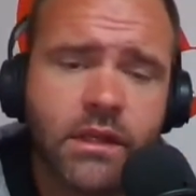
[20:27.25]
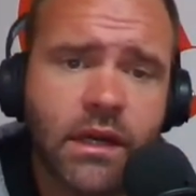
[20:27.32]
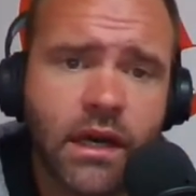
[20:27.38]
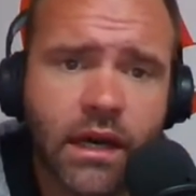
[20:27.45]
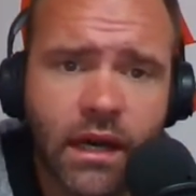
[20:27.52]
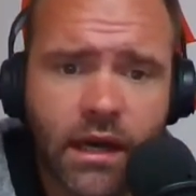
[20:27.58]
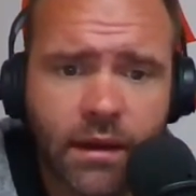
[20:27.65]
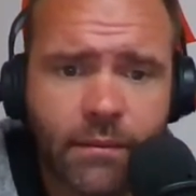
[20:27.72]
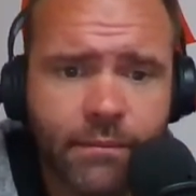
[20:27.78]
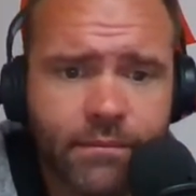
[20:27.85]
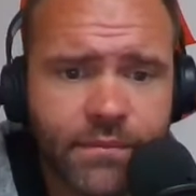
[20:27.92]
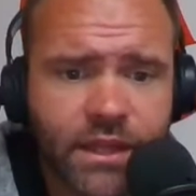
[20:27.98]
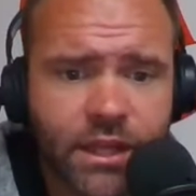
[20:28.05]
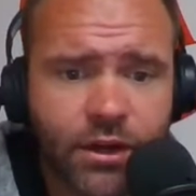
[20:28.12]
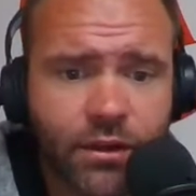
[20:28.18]
Um,
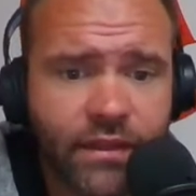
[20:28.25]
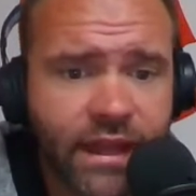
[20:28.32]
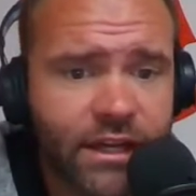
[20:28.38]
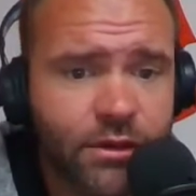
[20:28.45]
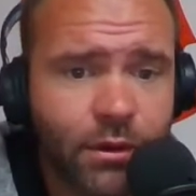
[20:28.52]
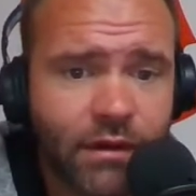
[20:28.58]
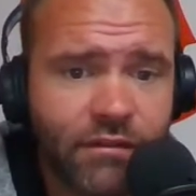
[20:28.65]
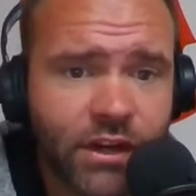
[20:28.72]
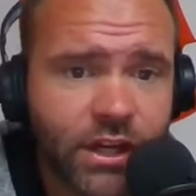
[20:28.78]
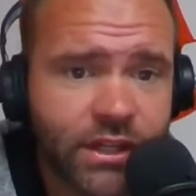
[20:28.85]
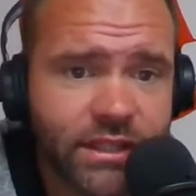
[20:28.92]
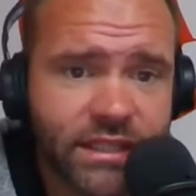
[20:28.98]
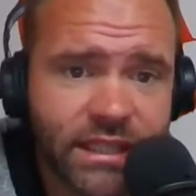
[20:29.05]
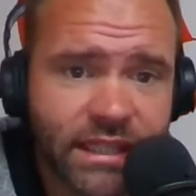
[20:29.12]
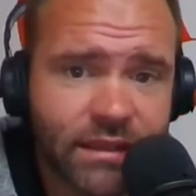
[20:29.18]
you know, they do have a
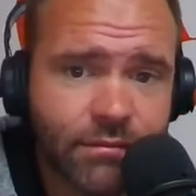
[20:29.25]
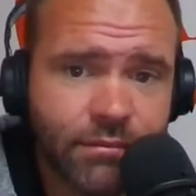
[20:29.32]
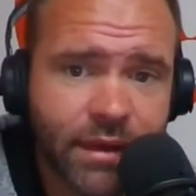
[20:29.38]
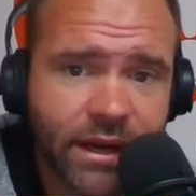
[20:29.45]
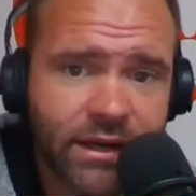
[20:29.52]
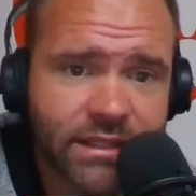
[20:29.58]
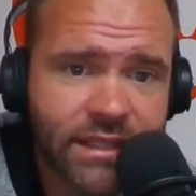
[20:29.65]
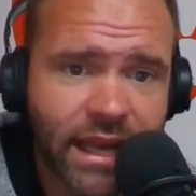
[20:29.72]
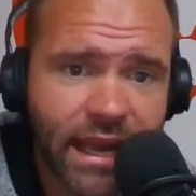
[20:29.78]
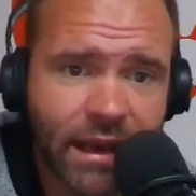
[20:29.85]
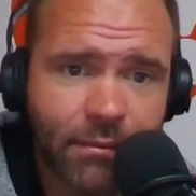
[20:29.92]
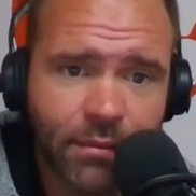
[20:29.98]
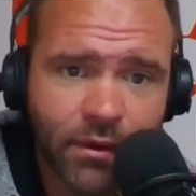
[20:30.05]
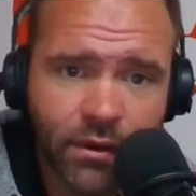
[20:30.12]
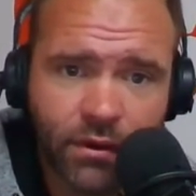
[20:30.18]
good team. Parris
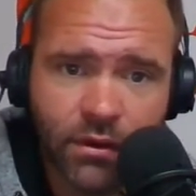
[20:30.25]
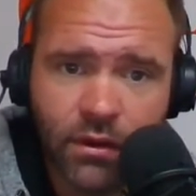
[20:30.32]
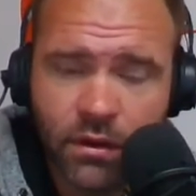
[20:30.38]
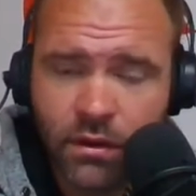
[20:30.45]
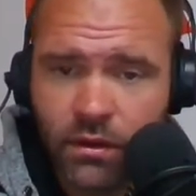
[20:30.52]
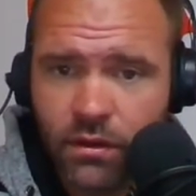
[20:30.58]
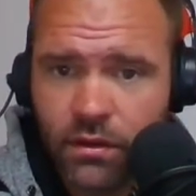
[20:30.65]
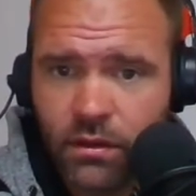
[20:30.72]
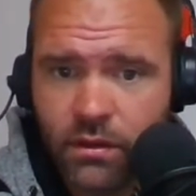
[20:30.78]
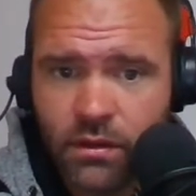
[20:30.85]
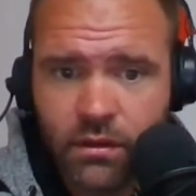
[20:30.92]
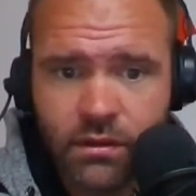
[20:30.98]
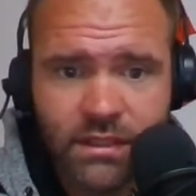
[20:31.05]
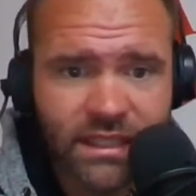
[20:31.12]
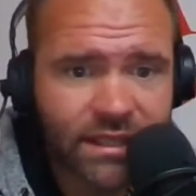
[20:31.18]
Campbell,
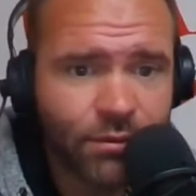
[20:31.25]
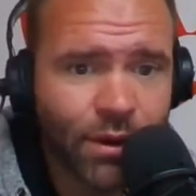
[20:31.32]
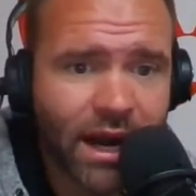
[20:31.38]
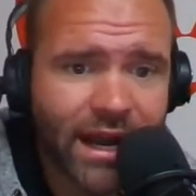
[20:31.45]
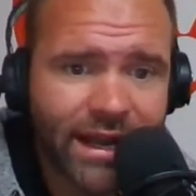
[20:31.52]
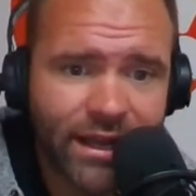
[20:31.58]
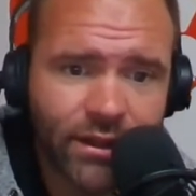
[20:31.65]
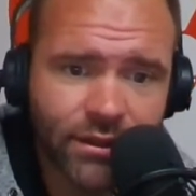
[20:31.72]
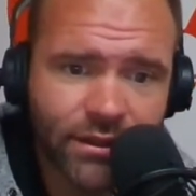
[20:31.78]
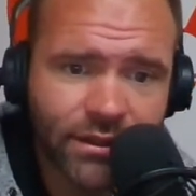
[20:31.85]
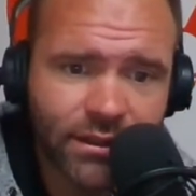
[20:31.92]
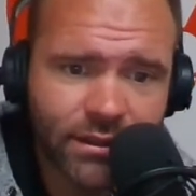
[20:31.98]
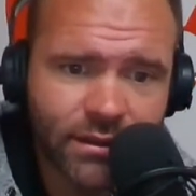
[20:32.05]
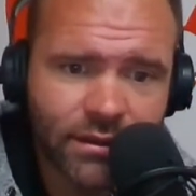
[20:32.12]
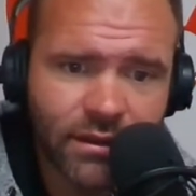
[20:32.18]
T.Y.
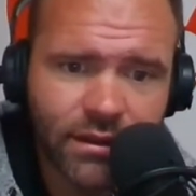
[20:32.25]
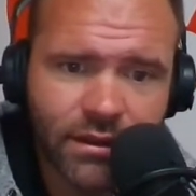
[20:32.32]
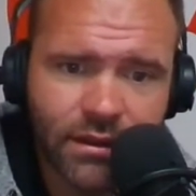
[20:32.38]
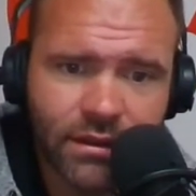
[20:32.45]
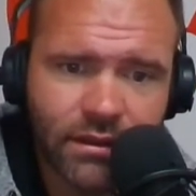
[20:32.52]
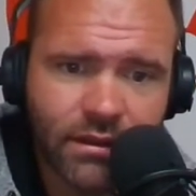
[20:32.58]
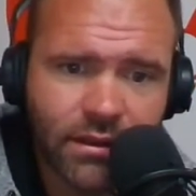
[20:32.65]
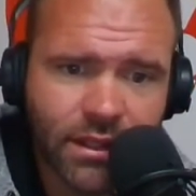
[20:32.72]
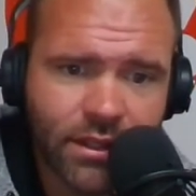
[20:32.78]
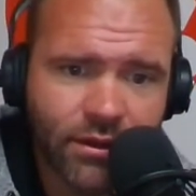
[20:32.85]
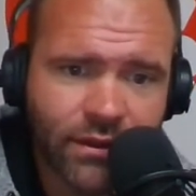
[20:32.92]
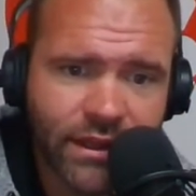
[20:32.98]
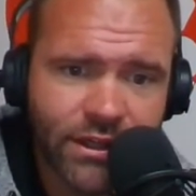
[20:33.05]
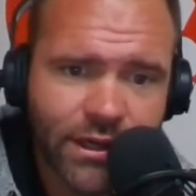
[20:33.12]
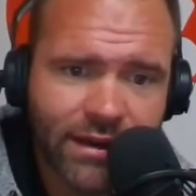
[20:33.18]
Hilton. You
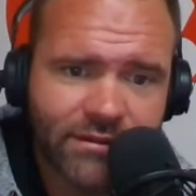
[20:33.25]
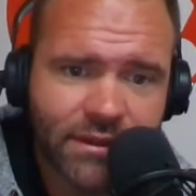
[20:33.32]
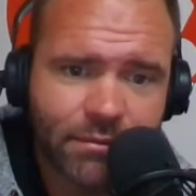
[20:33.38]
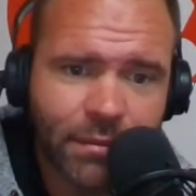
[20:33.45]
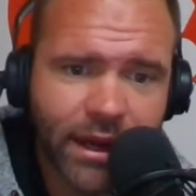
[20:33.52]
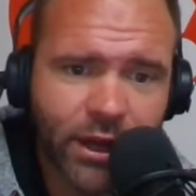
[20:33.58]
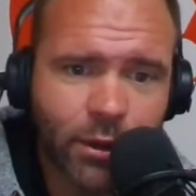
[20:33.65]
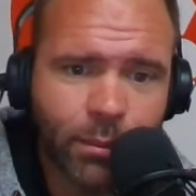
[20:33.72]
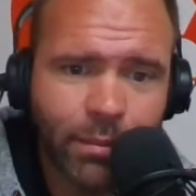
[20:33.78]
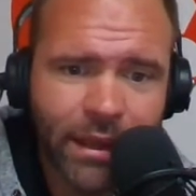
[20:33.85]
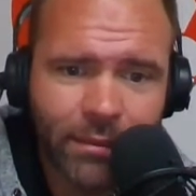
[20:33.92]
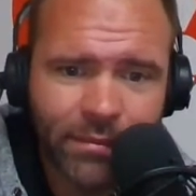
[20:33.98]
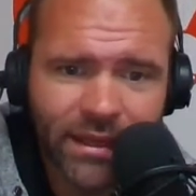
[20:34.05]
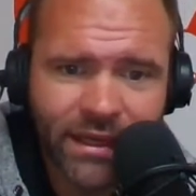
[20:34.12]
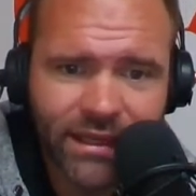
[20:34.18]
know, they drafted Michael
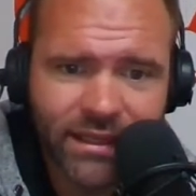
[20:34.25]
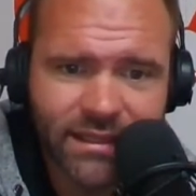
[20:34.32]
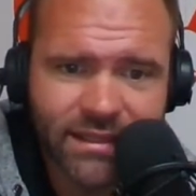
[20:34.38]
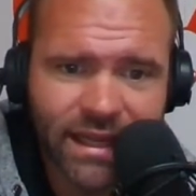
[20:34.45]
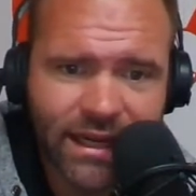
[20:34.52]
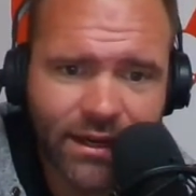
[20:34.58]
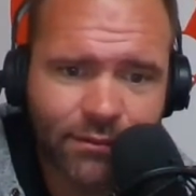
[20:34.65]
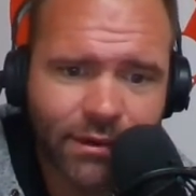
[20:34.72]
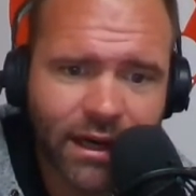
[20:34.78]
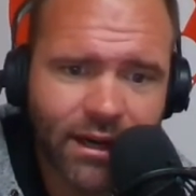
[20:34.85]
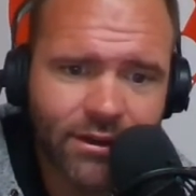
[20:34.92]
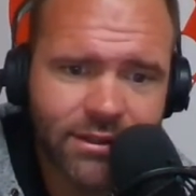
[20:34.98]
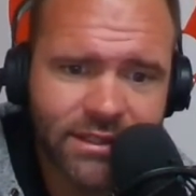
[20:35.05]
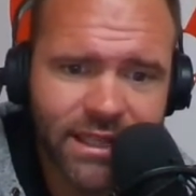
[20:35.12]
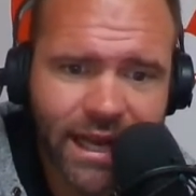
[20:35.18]
Pittman in the second
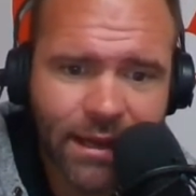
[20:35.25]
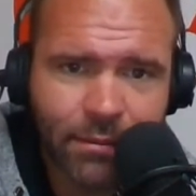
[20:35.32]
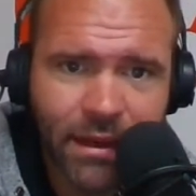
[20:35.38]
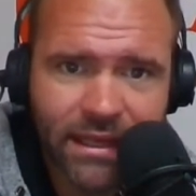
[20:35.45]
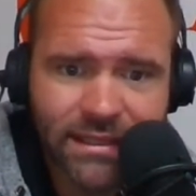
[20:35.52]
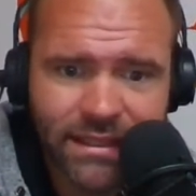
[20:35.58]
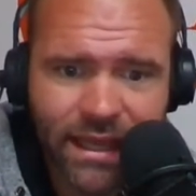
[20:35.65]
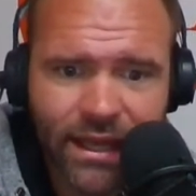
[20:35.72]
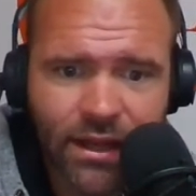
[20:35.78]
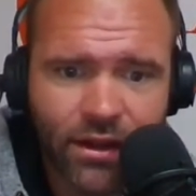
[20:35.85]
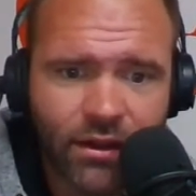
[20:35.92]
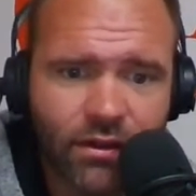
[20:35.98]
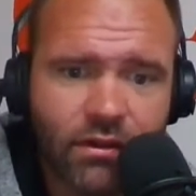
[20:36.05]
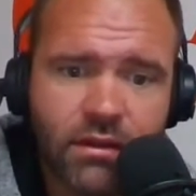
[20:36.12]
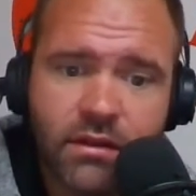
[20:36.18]
round, Zach
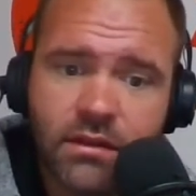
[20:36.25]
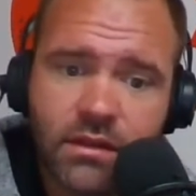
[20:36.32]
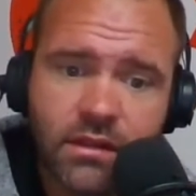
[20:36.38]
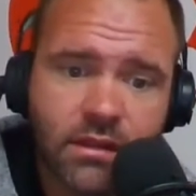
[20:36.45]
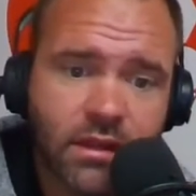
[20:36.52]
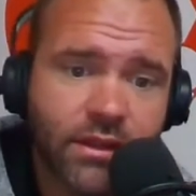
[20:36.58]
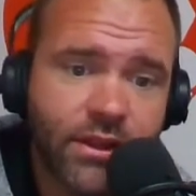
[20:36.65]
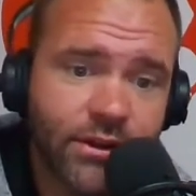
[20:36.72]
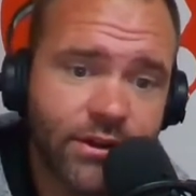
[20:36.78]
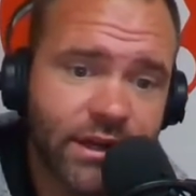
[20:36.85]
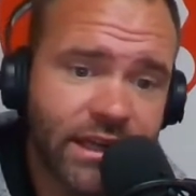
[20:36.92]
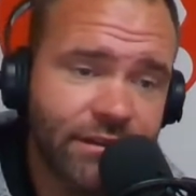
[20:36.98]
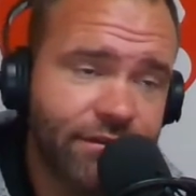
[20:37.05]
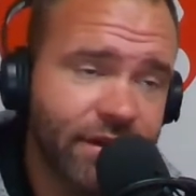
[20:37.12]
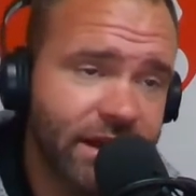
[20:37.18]
Pascal. Their
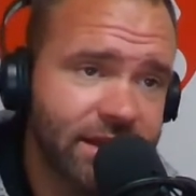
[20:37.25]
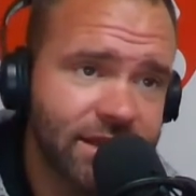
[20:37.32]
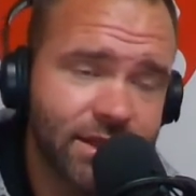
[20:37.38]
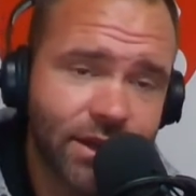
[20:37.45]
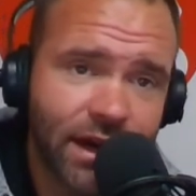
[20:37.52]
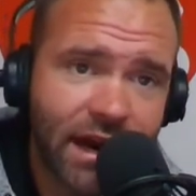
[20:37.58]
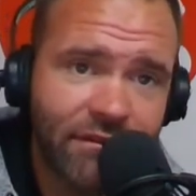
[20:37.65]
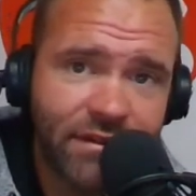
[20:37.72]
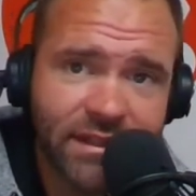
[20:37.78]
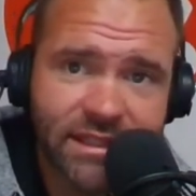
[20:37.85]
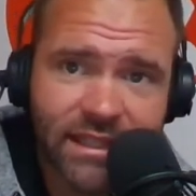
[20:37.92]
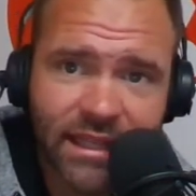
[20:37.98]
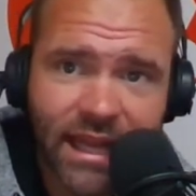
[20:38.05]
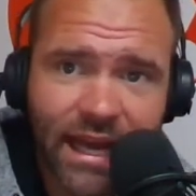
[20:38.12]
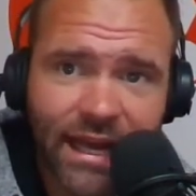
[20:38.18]
defense, their
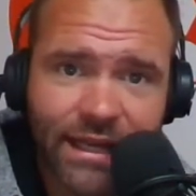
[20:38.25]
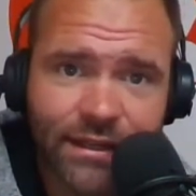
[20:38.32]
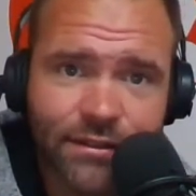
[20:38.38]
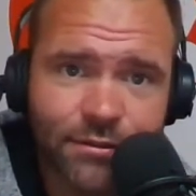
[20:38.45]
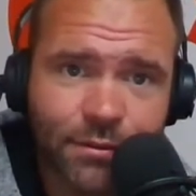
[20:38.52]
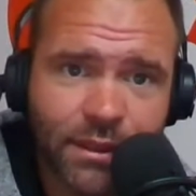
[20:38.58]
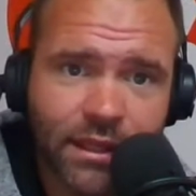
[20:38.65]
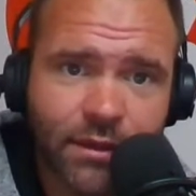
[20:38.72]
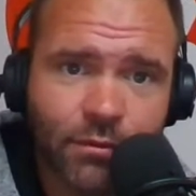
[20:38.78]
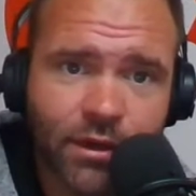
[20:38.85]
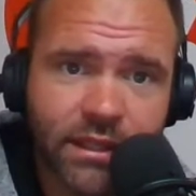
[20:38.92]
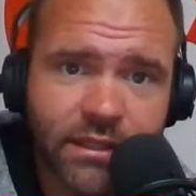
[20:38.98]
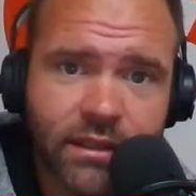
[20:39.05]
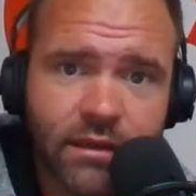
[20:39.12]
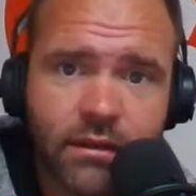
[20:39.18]
offensive line is really
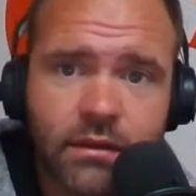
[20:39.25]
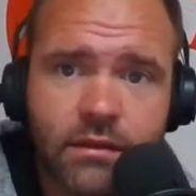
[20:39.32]
what